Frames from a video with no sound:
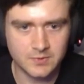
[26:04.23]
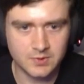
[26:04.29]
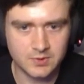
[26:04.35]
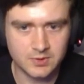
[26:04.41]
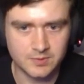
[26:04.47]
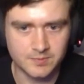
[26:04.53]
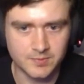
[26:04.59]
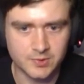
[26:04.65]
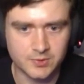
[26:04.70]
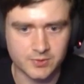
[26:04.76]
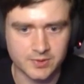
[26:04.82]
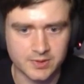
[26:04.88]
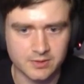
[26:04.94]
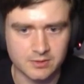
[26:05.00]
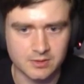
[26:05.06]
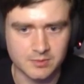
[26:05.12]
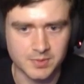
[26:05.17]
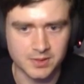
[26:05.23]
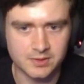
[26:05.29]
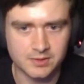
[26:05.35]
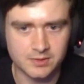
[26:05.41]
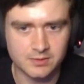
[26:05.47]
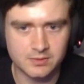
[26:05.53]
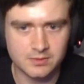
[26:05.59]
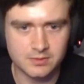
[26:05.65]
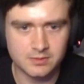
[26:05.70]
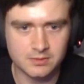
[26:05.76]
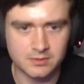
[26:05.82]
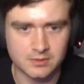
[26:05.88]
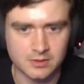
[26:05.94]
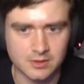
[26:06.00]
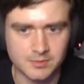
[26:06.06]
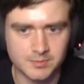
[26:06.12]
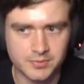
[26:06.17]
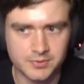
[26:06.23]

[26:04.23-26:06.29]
More grenade on big dude. Yep.